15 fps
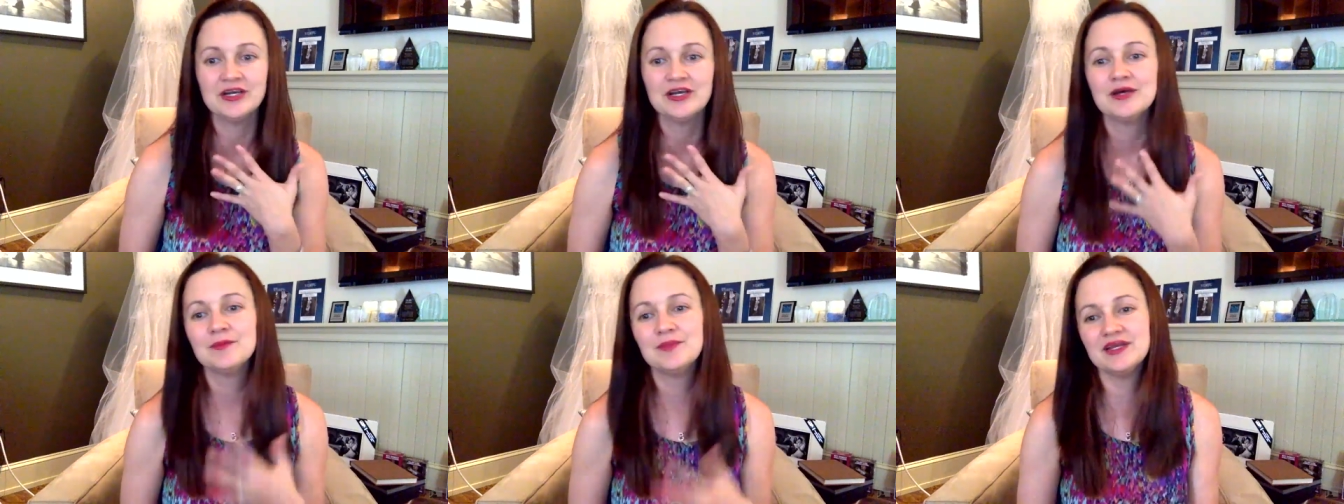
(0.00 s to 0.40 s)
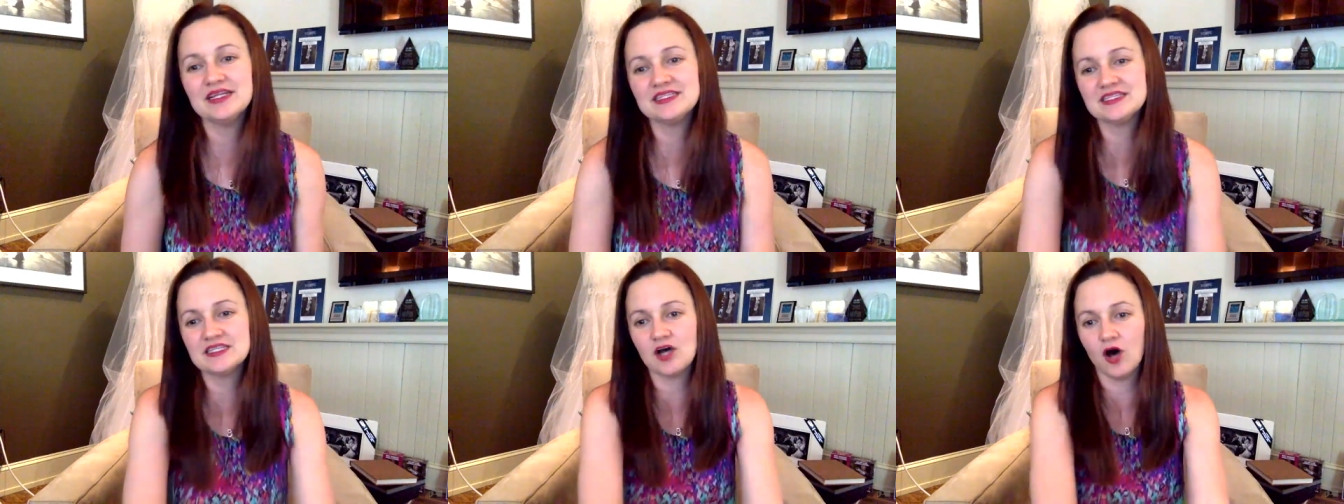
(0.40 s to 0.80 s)
but it's
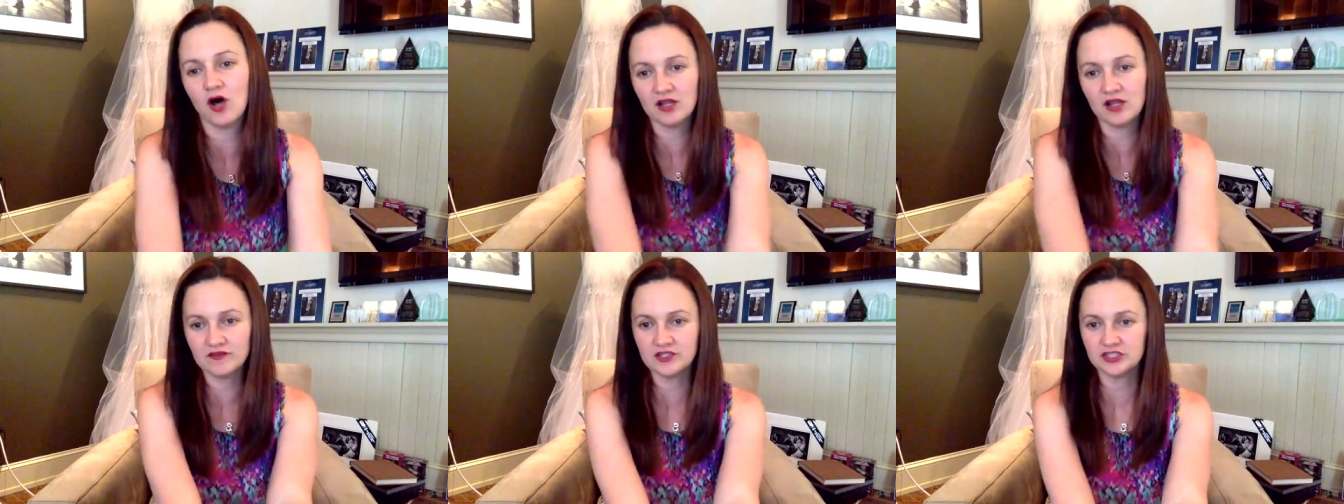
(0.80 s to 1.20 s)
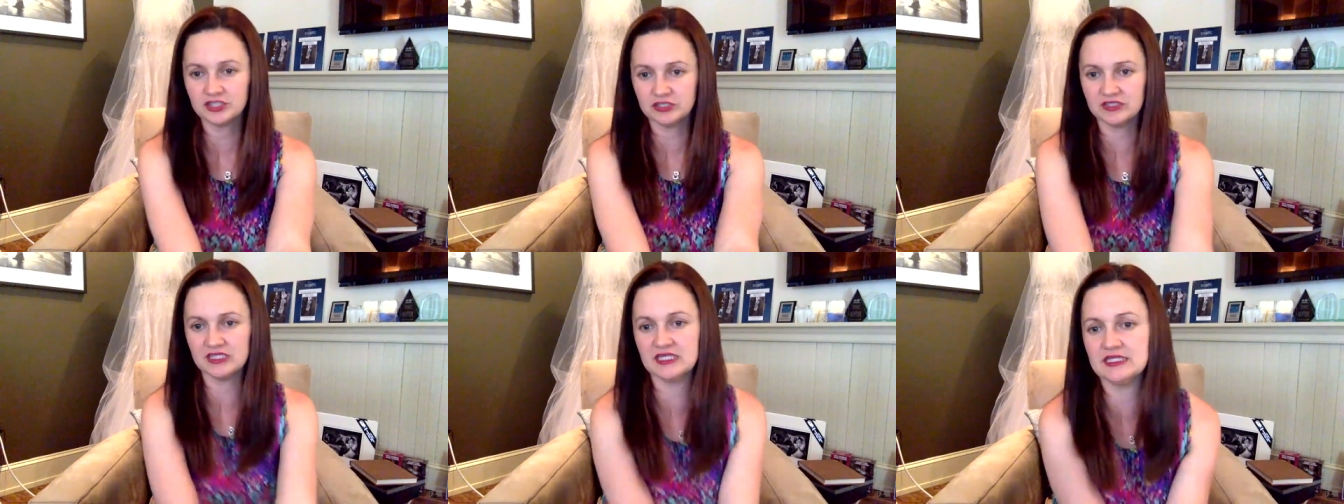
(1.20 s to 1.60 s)
all of the
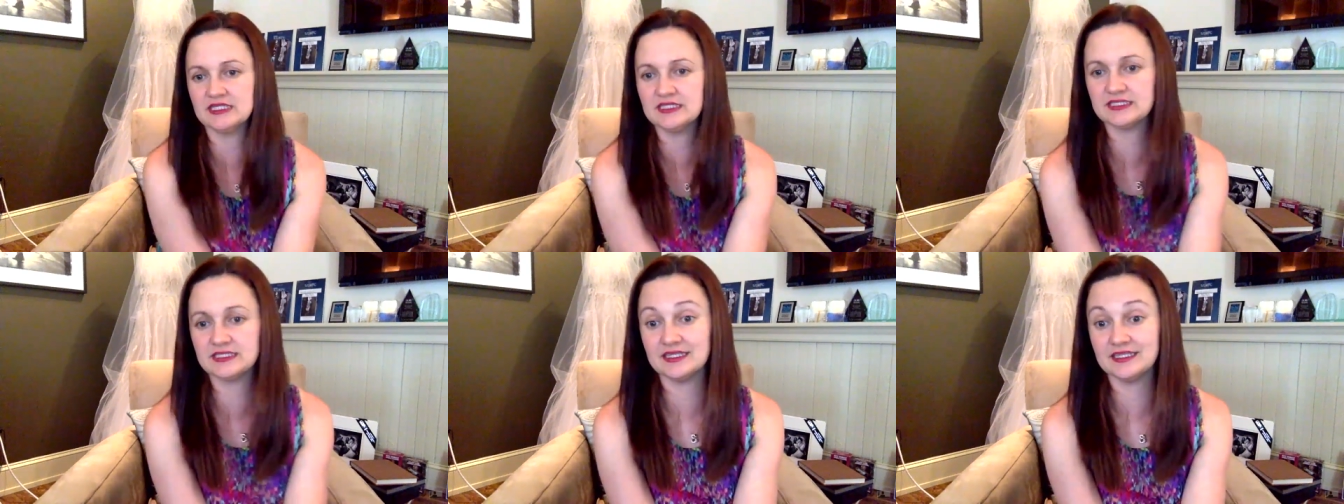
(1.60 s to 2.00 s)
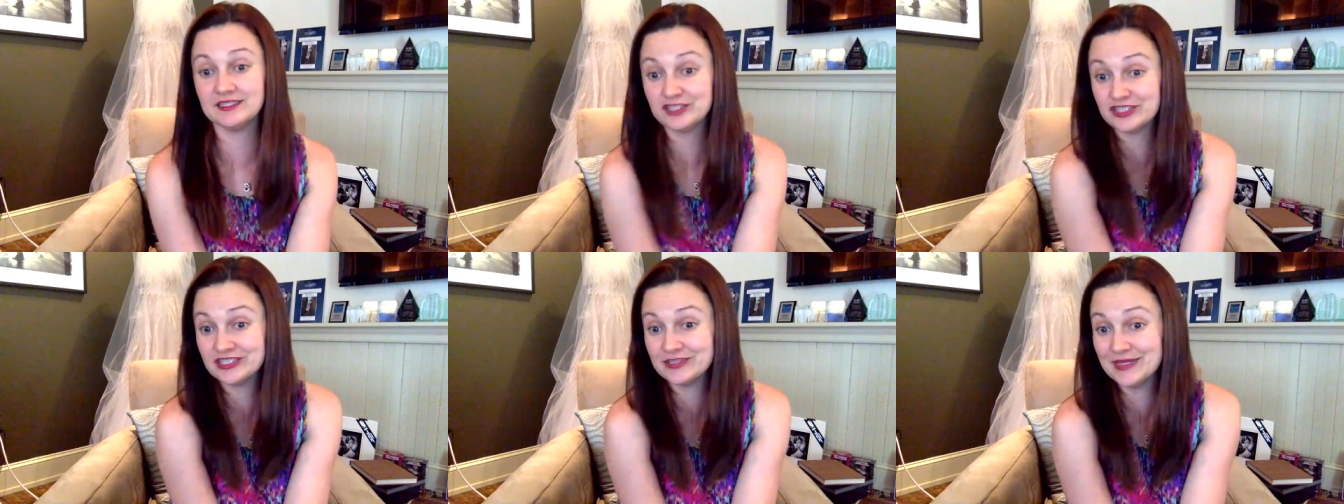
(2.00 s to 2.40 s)
shooting is, is
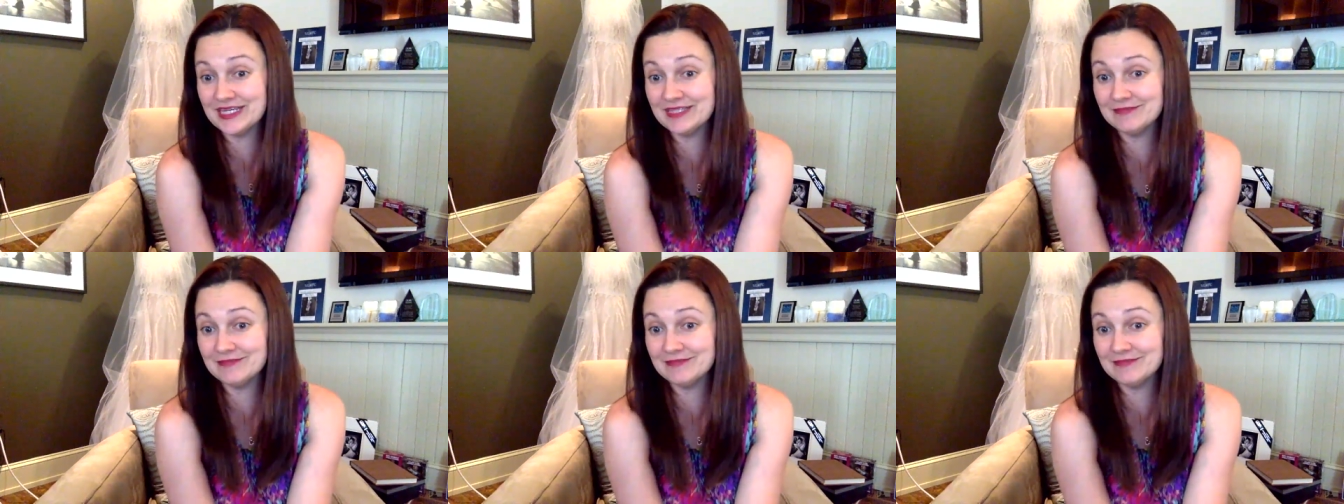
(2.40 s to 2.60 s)
just me.